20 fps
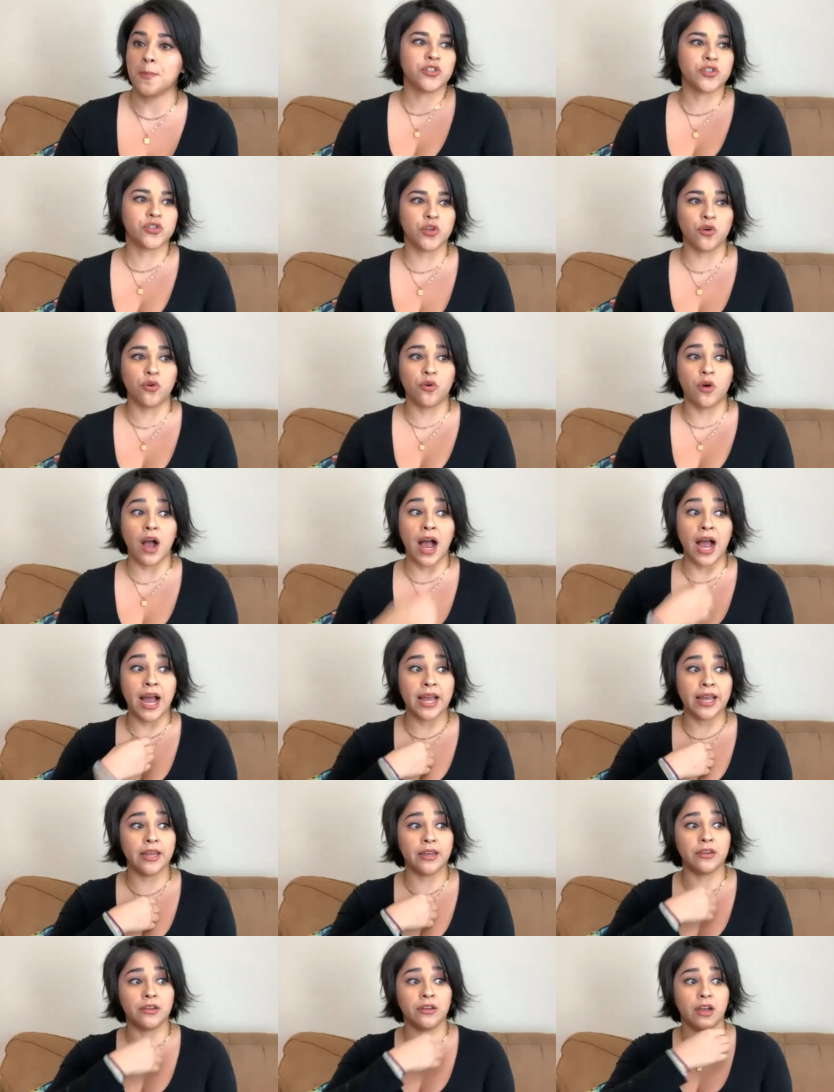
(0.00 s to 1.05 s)
So
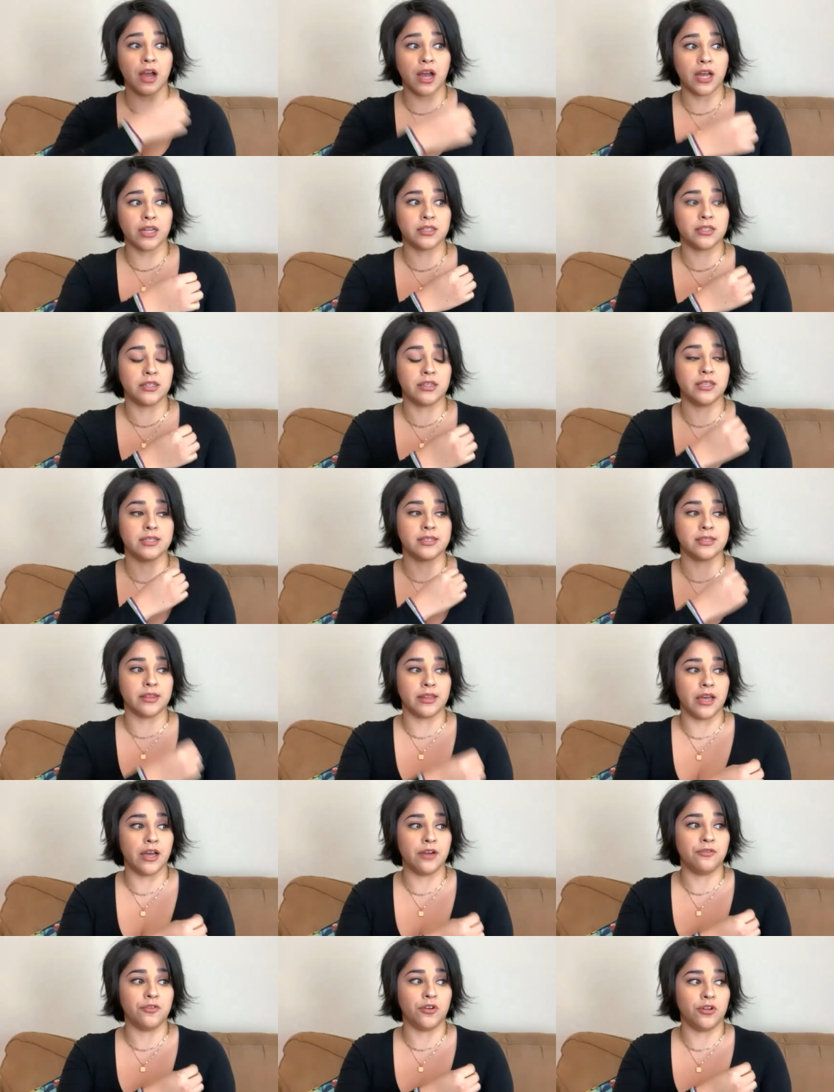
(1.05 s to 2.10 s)
I got to this
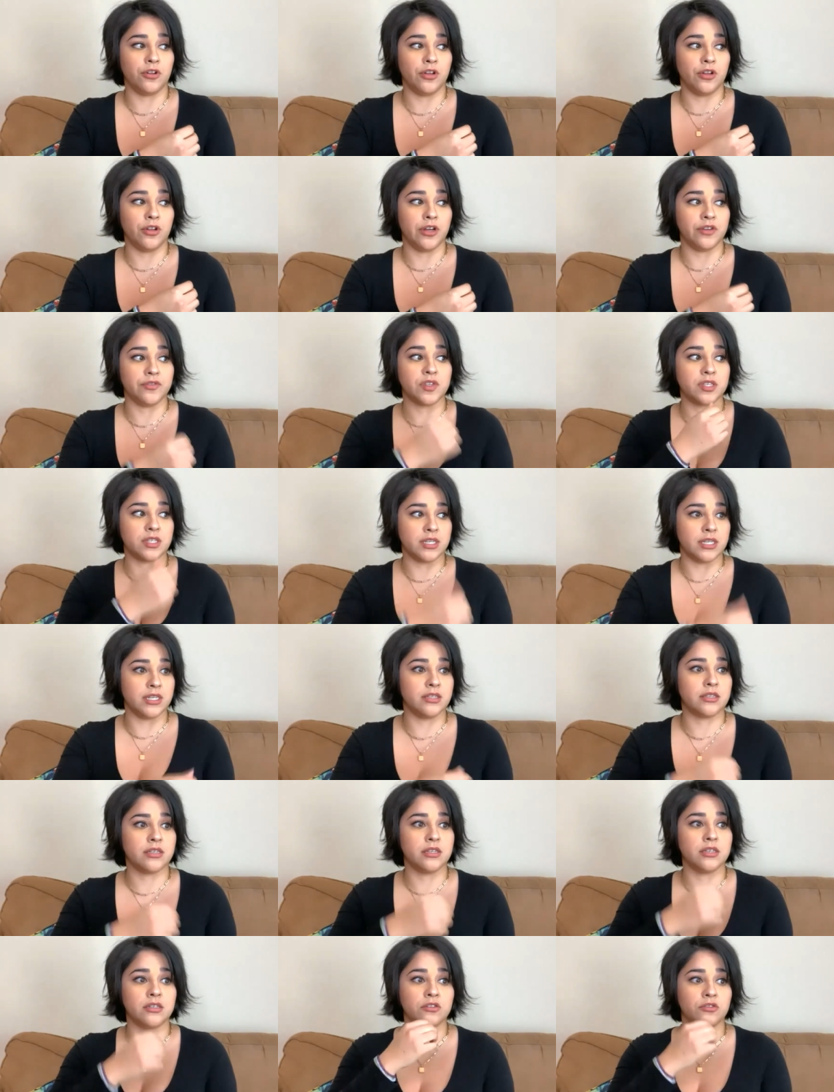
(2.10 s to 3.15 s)
level of
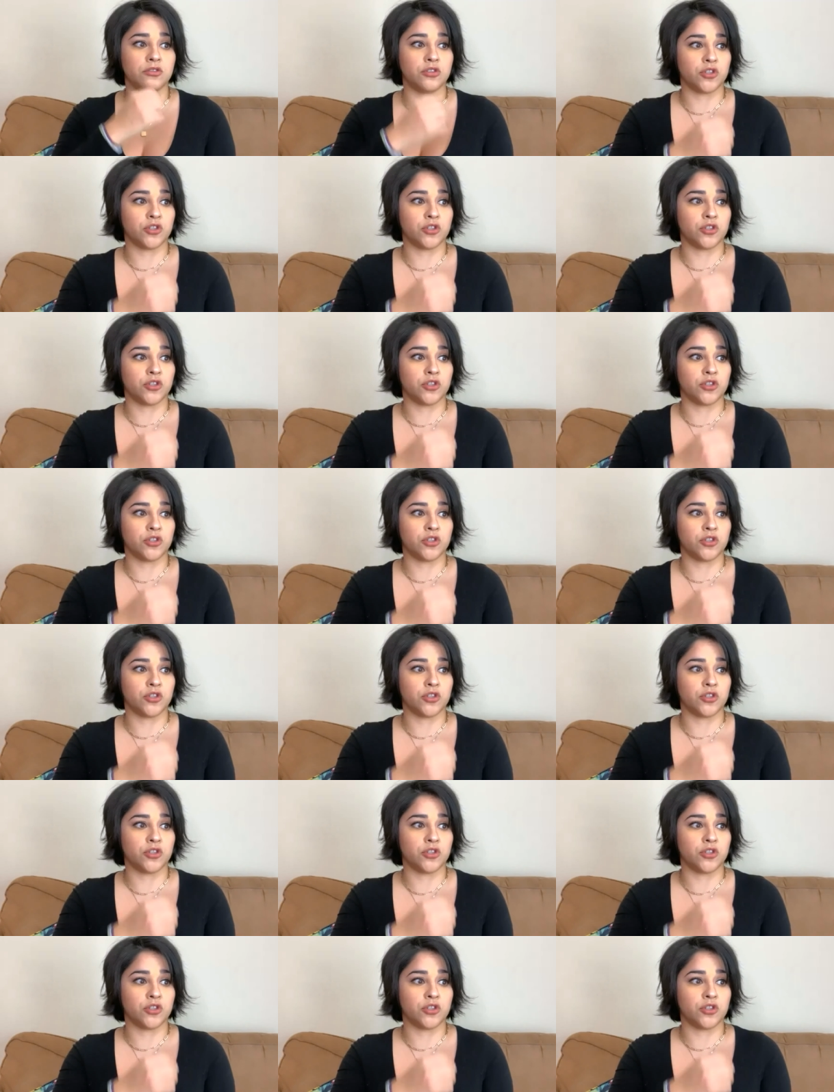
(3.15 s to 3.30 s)
seasoned,